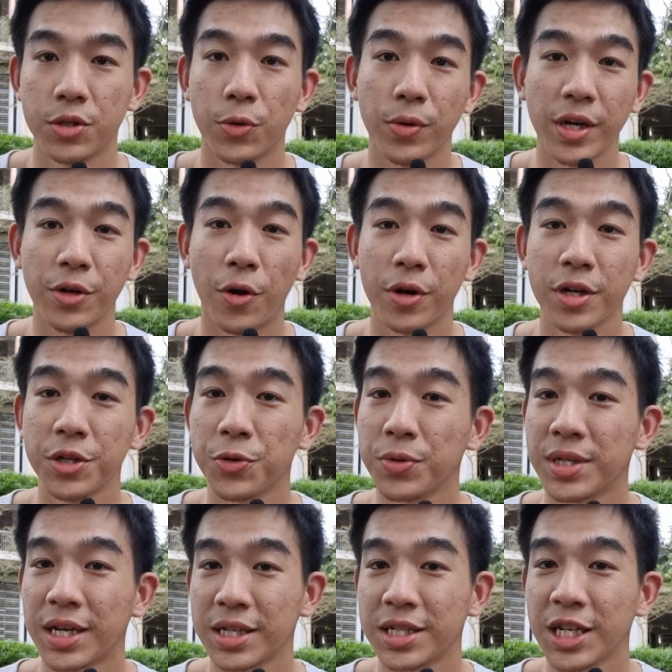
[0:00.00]
So in order to
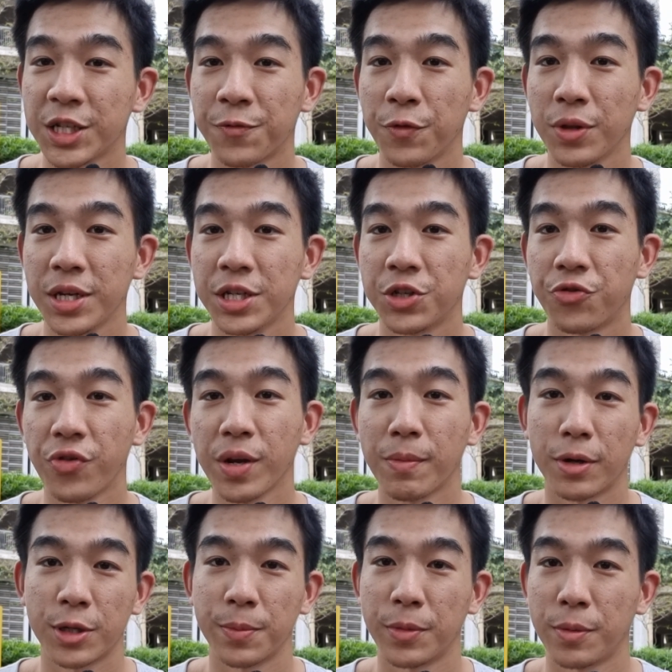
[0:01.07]
successfully string
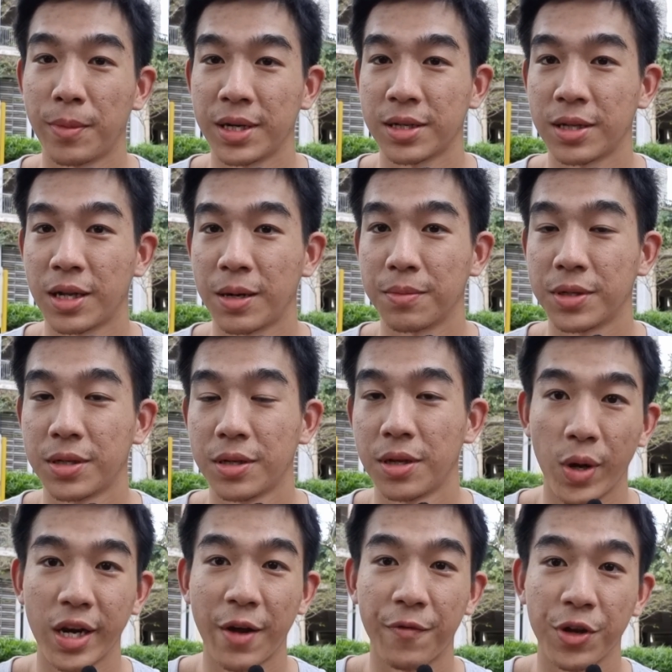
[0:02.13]
multiple muscle ups,
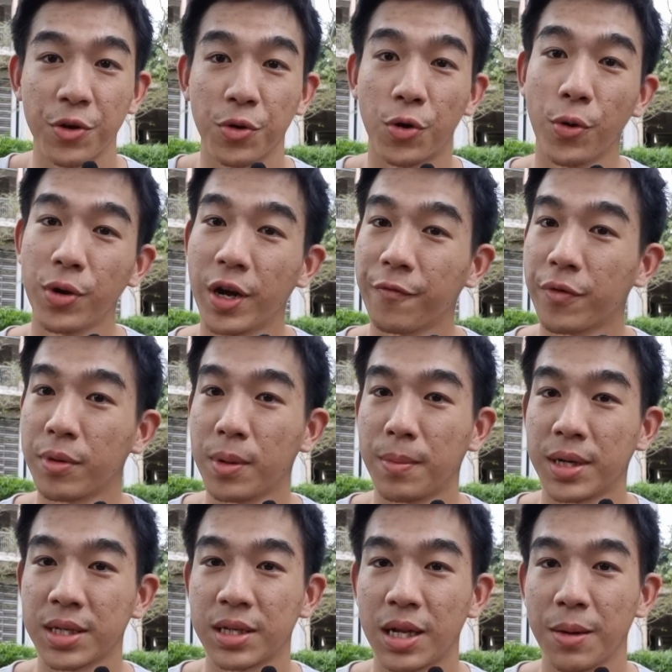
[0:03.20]
whenever you go down from the
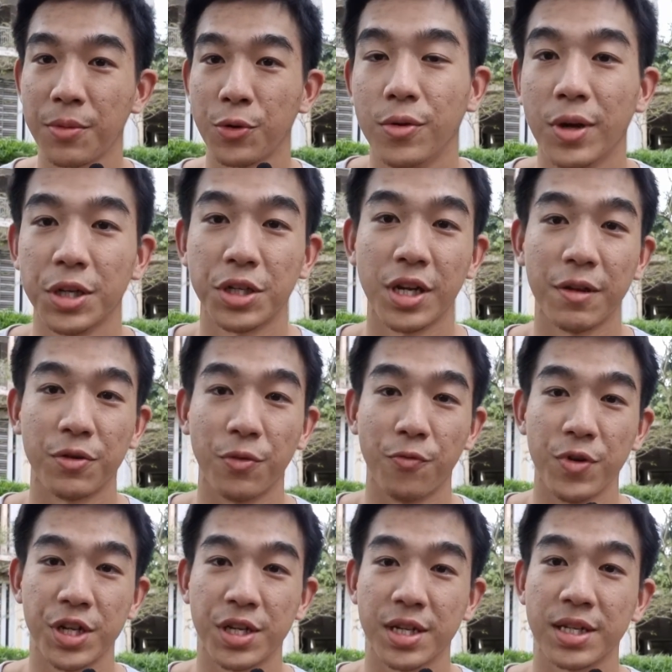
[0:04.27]
muscle up, you actually have to
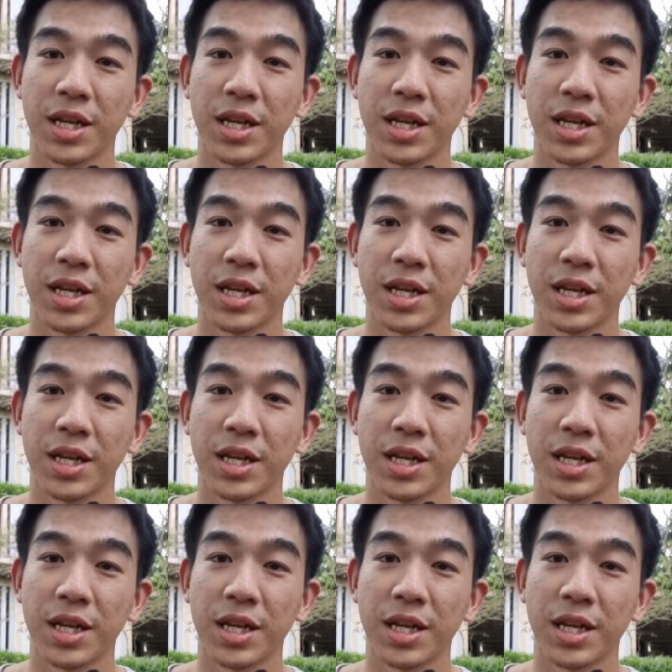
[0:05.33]
reach the